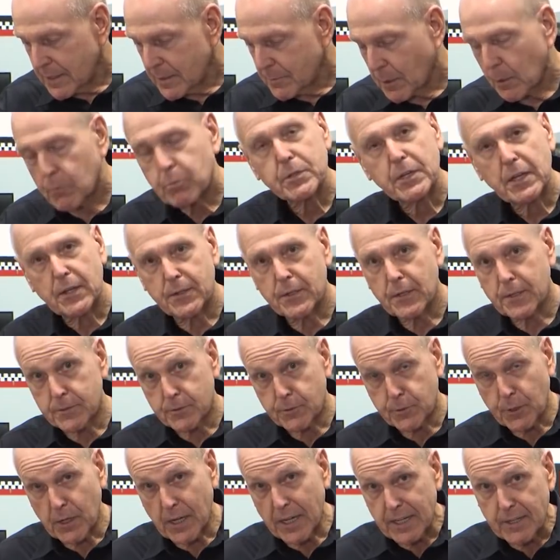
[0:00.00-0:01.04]
But we're going to
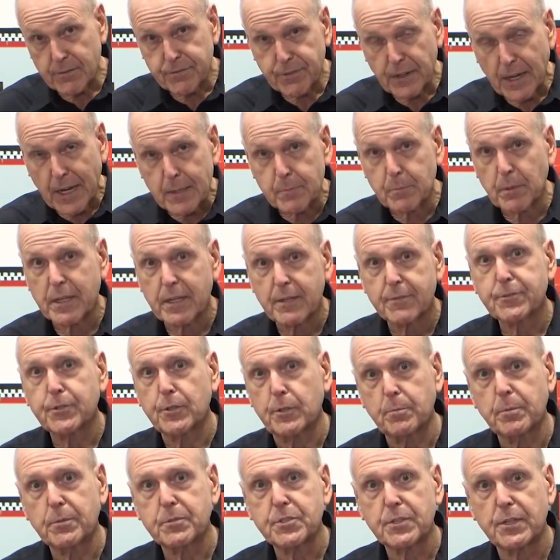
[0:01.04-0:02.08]
try a family of
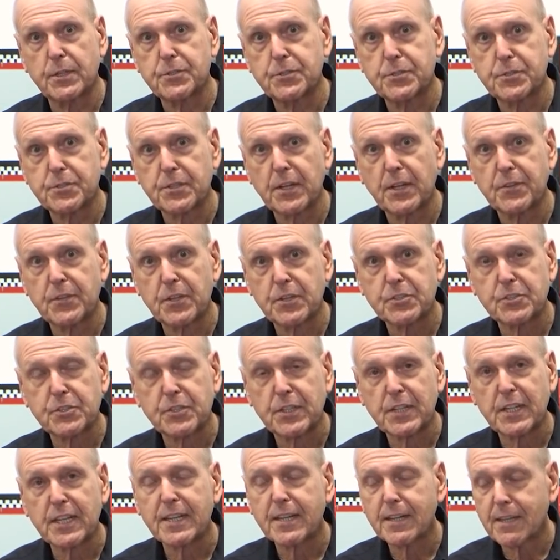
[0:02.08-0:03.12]
turbochargers on this
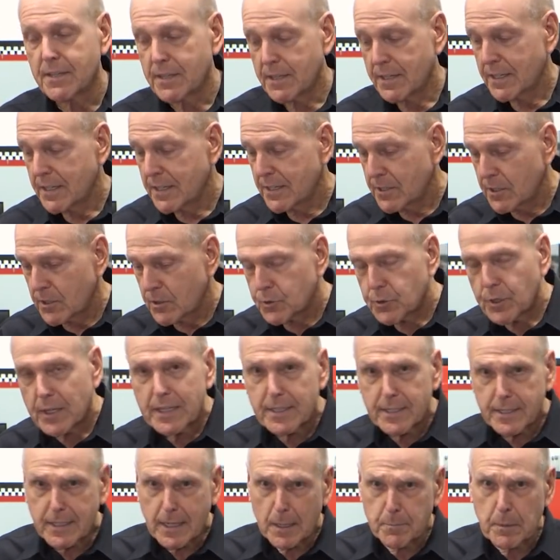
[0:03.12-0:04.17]
thing,
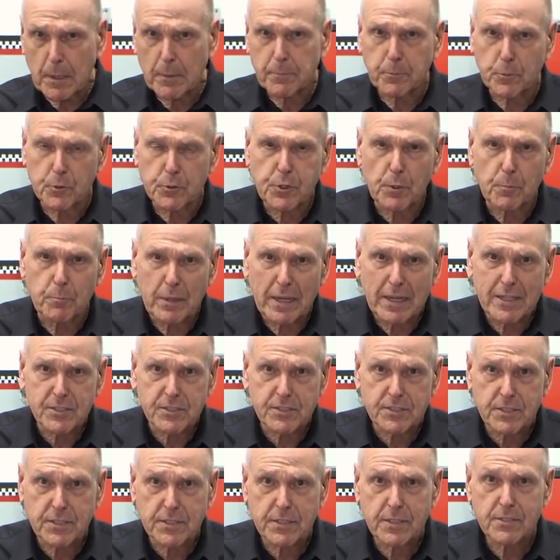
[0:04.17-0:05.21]
trying to come up with the
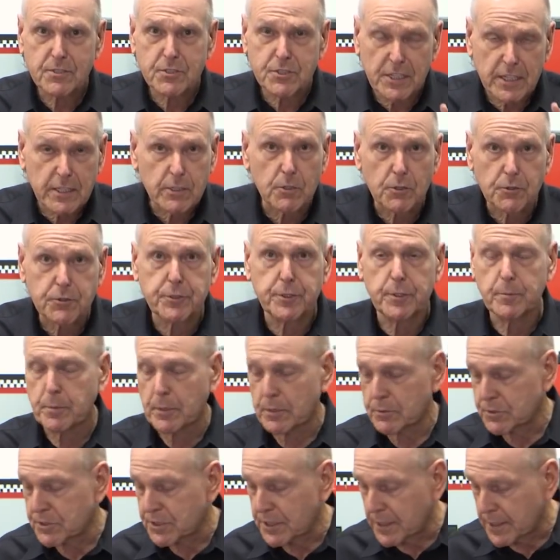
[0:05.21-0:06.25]
best single
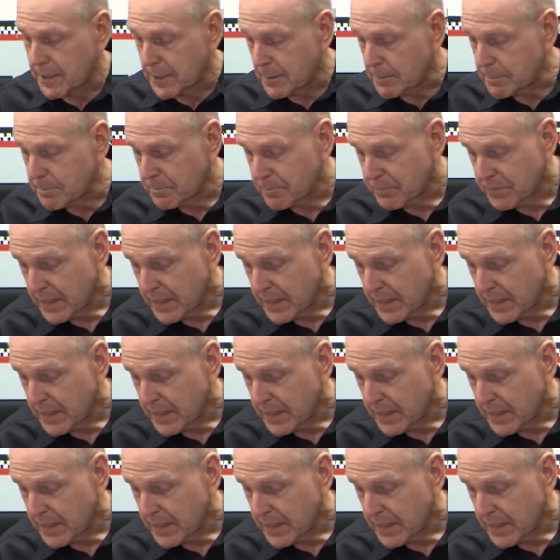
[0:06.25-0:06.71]
turbo setup